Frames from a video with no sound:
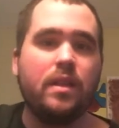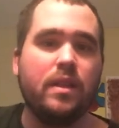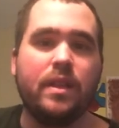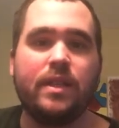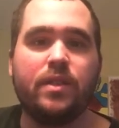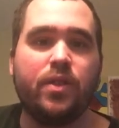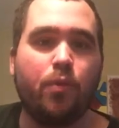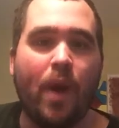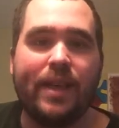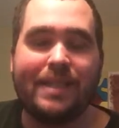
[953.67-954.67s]

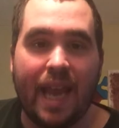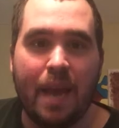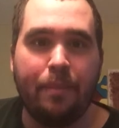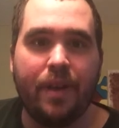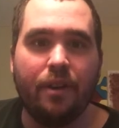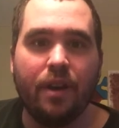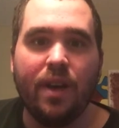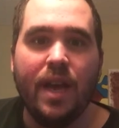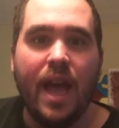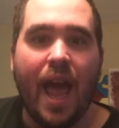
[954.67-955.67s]
red tape
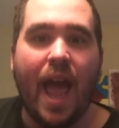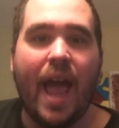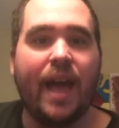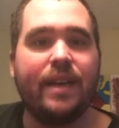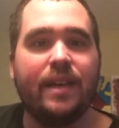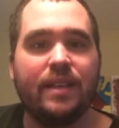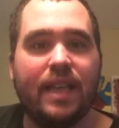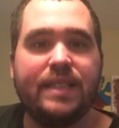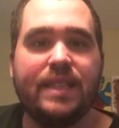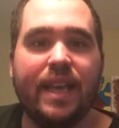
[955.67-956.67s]
here, and
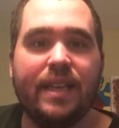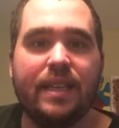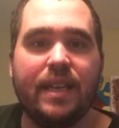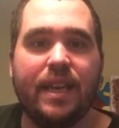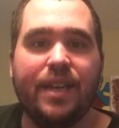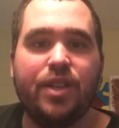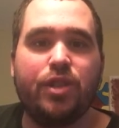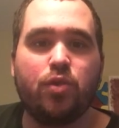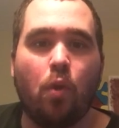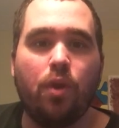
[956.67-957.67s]
let's get in
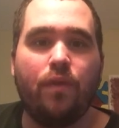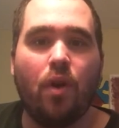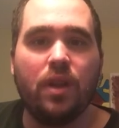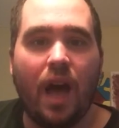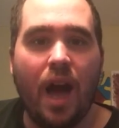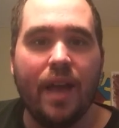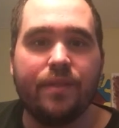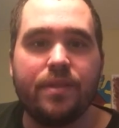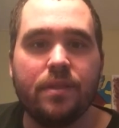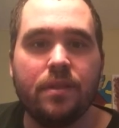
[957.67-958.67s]
control of our
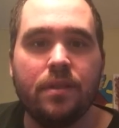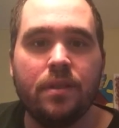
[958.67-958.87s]
lives.